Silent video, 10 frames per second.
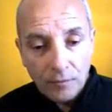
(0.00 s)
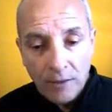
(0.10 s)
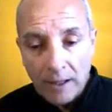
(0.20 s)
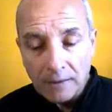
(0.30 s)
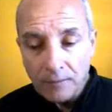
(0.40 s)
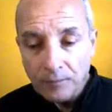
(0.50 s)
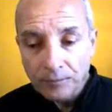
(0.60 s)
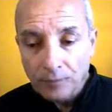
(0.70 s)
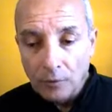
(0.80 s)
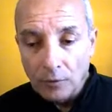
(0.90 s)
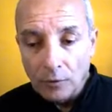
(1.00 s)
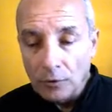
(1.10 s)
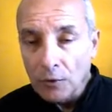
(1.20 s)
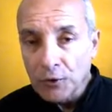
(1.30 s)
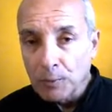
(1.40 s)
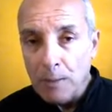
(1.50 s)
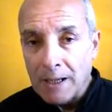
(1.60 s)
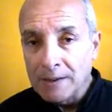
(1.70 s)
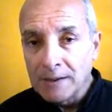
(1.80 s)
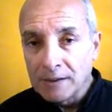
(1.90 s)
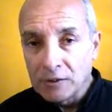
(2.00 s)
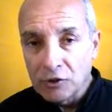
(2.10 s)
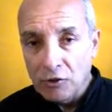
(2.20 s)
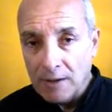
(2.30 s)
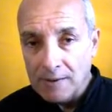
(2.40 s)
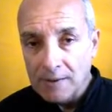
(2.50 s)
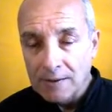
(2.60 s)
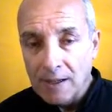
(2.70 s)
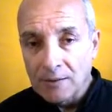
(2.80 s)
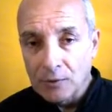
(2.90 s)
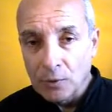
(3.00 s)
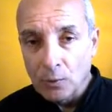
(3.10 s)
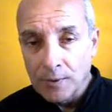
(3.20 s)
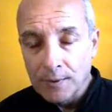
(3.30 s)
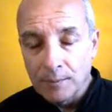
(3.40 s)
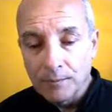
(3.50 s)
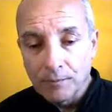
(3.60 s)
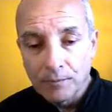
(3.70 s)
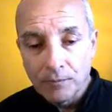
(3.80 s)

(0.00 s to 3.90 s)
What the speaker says: then you're not abiding in transcendental wisdom.